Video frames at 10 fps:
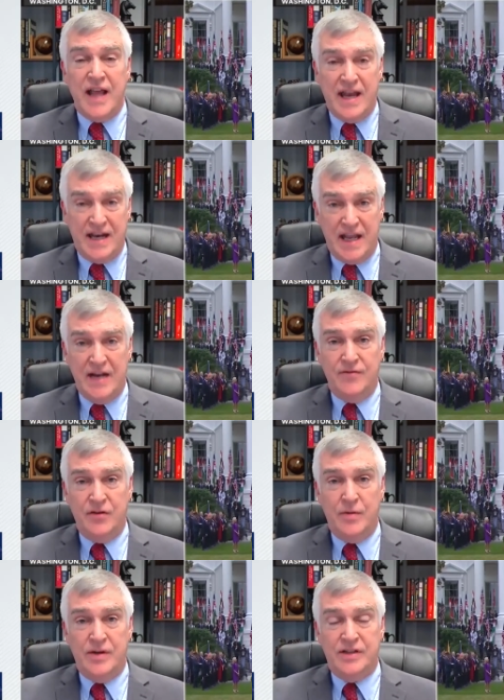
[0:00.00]
and
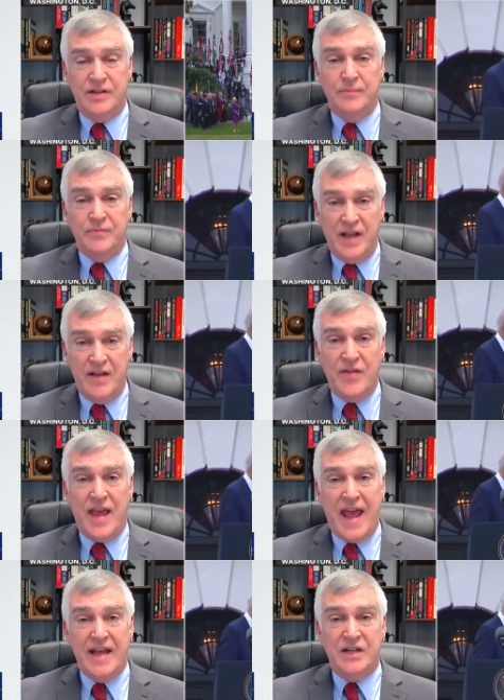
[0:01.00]
influence in the
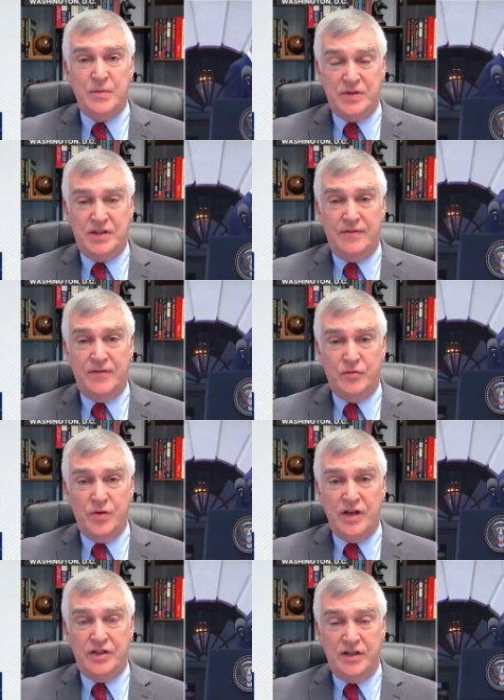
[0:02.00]
Asia Pacific
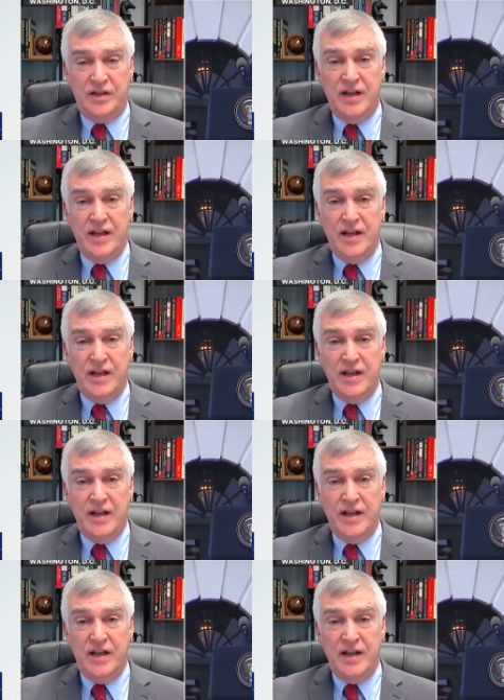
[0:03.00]
region.